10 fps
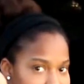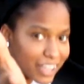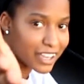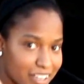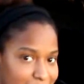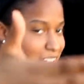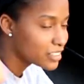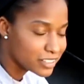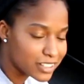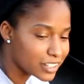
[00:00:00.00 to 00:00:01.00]
that,
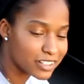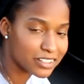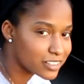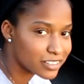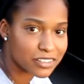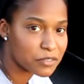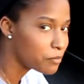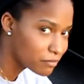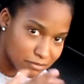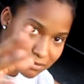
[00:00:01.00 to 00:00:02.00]
then
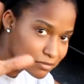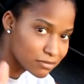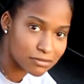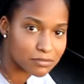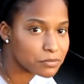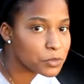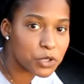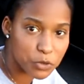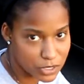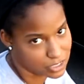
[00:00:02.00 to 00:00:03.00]
do
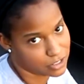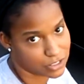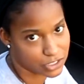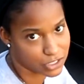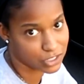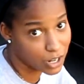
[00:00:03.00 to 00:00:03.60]
your research,